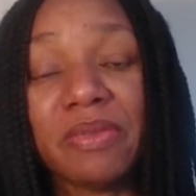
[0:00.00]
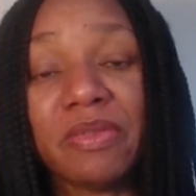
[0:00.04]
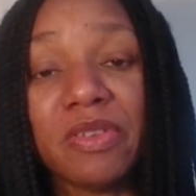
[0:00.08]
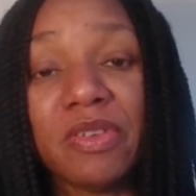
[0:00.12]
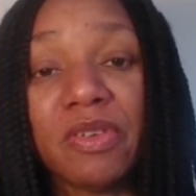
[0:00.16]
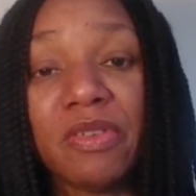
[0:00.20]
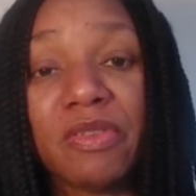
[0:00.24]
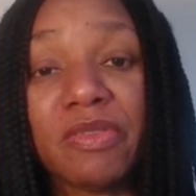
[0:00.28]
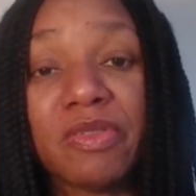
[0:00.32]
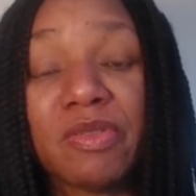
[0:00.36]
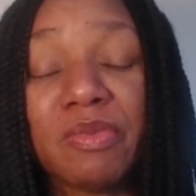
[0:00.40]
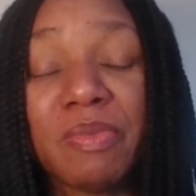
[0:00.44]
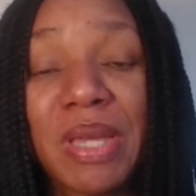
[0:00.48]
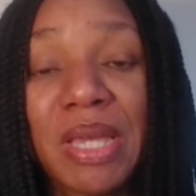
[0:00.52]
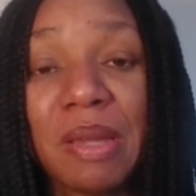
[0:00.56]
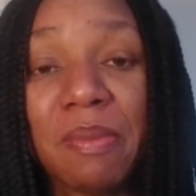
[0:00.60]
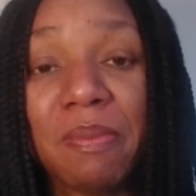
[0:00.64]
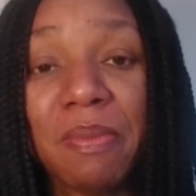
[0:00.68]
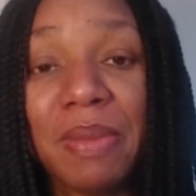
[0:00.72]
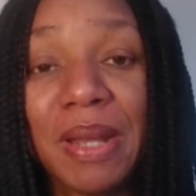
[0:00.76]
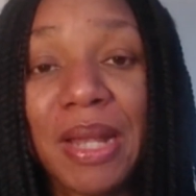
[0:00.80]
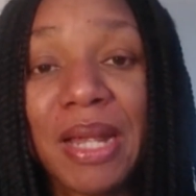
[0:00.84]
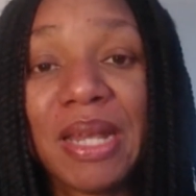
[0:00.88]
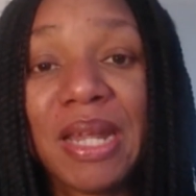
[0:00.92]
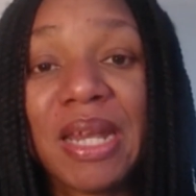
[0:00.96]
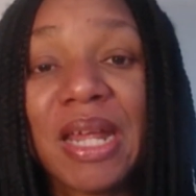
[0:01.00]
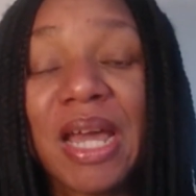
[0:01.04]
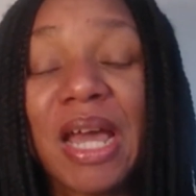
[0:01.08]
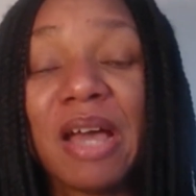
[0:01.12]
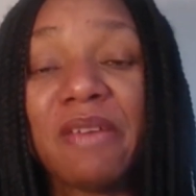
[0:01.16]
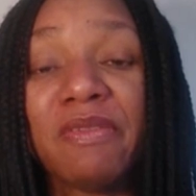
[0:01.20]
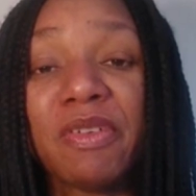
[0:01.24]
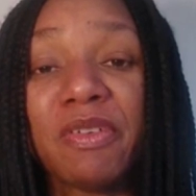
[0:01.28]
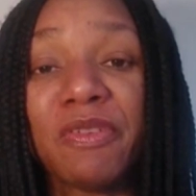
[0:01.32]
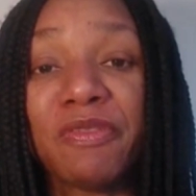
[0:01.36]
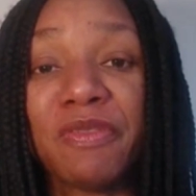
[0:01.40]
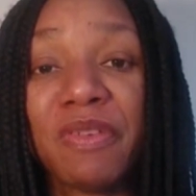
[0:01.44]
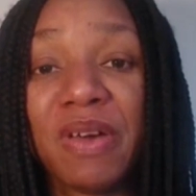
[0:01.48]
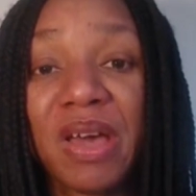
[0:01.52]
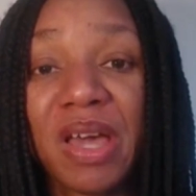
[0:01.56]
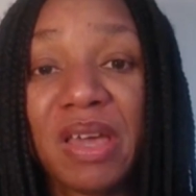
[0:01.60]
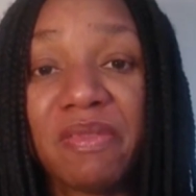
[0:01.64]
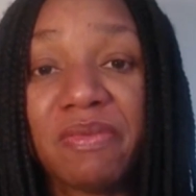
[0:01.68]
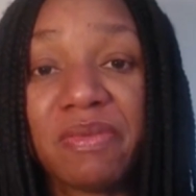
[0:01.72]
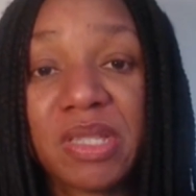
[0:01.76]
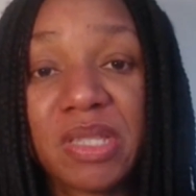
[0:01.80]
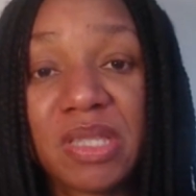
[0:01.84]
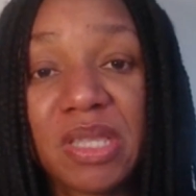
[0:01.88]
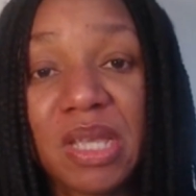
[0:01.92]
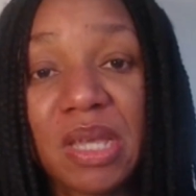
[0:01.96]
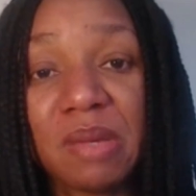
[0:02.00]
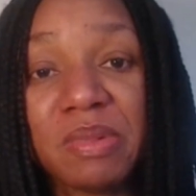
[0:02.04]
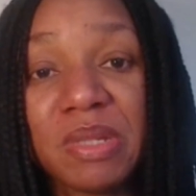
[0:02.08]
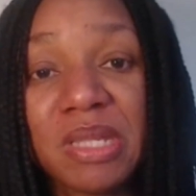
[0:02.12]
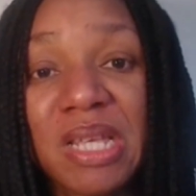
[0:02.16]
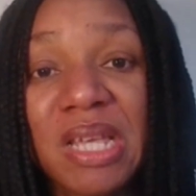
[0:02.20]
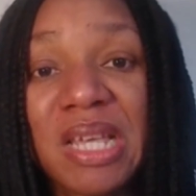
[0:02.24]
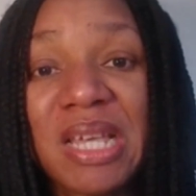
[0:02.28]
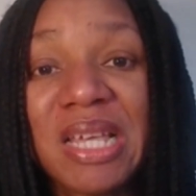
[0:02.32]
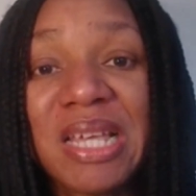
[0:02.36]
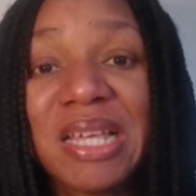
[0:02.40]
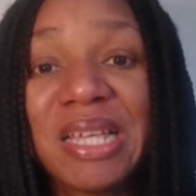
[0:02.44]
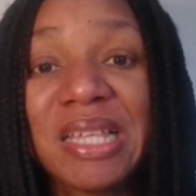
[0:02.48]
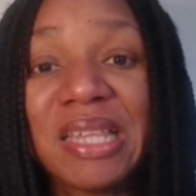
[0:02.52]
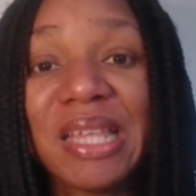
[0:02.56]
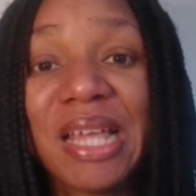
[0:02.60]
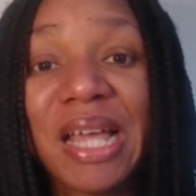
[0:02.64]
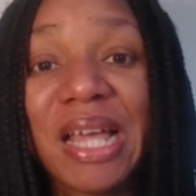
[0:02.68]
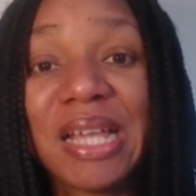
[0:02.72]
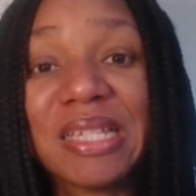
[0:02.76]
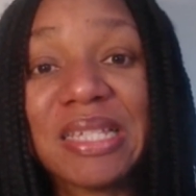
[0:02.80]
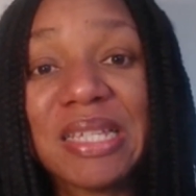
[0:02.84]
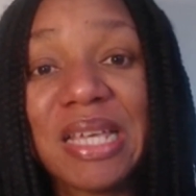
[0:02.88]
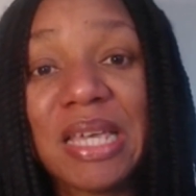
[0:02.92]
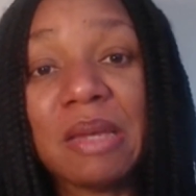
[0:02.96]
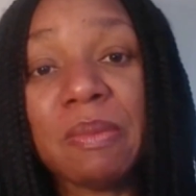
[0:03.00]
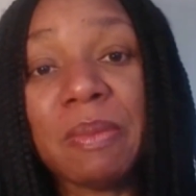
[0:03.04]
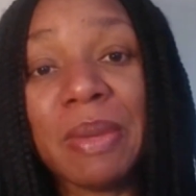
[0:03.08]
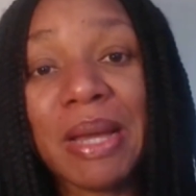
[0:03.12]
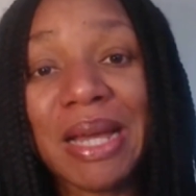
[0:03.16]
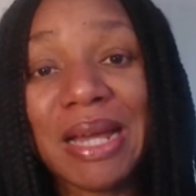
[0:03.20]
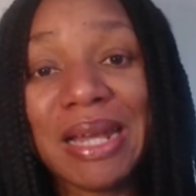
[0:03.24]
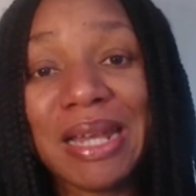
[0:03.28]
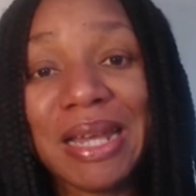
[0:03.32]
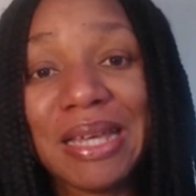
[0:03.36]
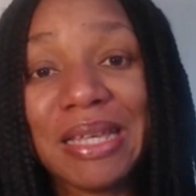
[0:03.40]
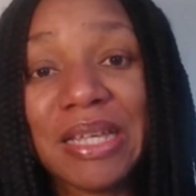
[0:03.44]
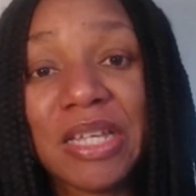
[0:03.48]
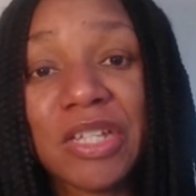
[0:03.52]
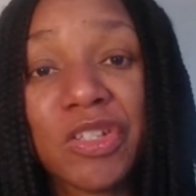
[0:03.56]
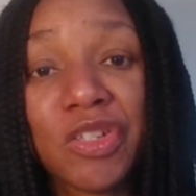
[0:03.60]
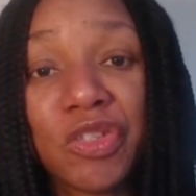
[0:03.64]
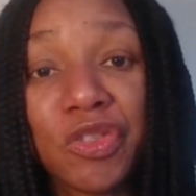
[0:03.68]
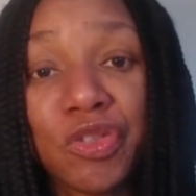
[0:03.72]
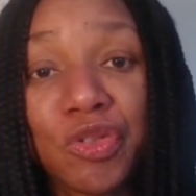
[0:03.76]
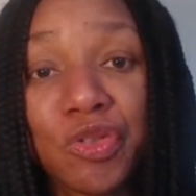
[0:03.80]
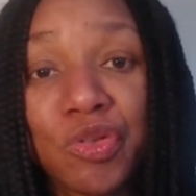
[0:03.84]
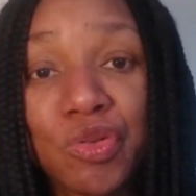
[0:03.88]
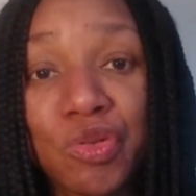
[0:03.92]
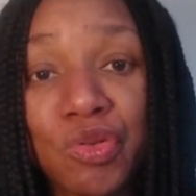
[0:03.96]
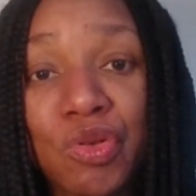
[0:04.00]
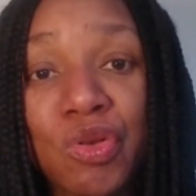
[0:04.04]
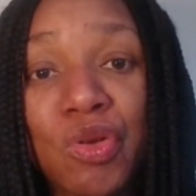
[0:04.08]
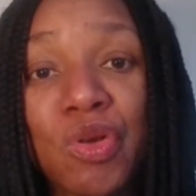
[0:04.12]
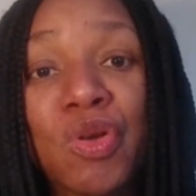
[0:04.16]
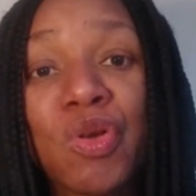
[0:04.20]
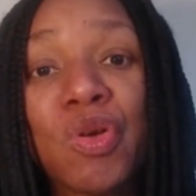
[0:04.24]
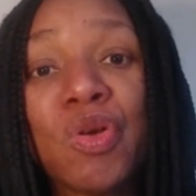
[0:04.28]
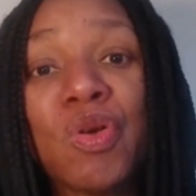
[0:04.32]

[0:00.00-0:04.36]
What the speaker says: You have to make a plan, and I have the 5 steps that I take my clients through